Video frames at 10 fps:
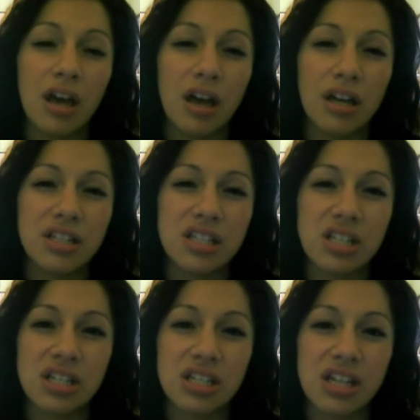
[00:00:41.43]
Uh, it just
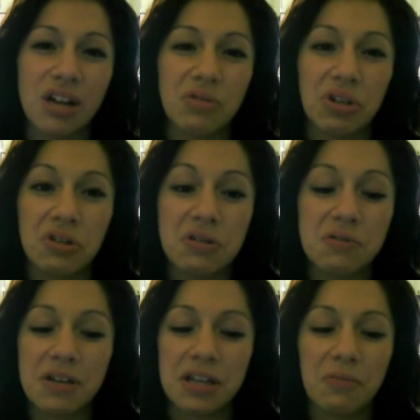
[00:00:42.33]
doesn't sound good to
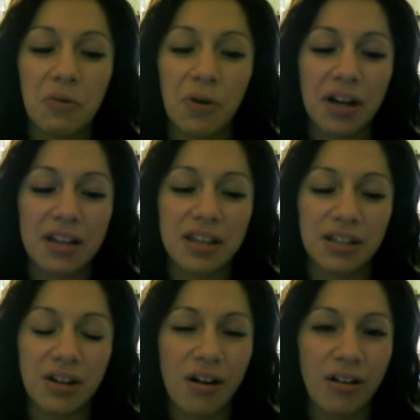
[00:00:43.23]
me anymore. And
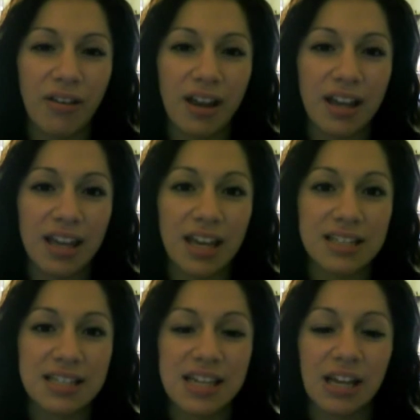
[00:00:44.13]
then garlic. I
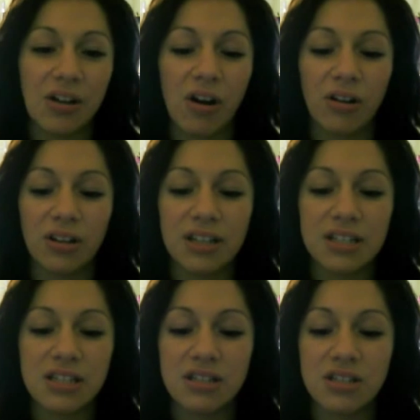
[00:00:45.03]
can't stand garlic.
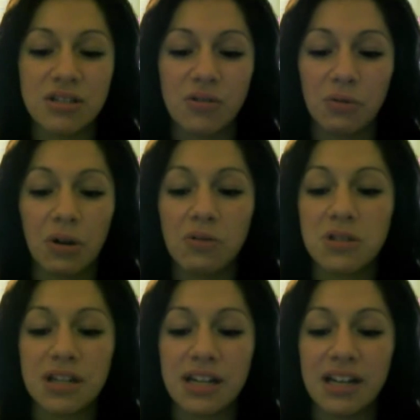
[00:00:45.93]
It's just
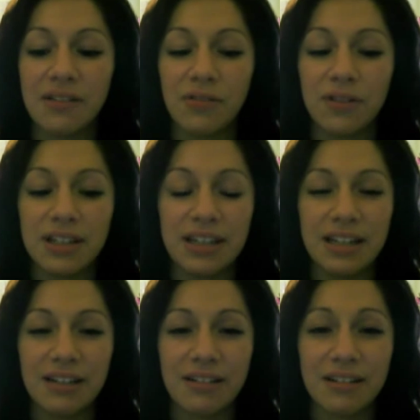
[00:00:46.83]
gross, and I never want to
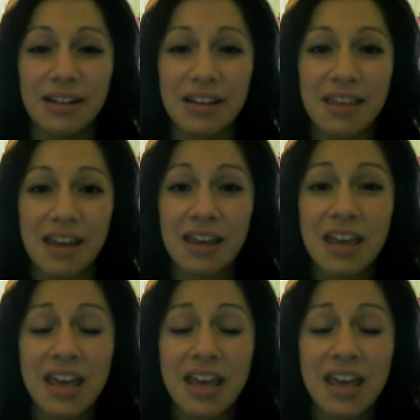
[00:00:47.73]
eat it on anything.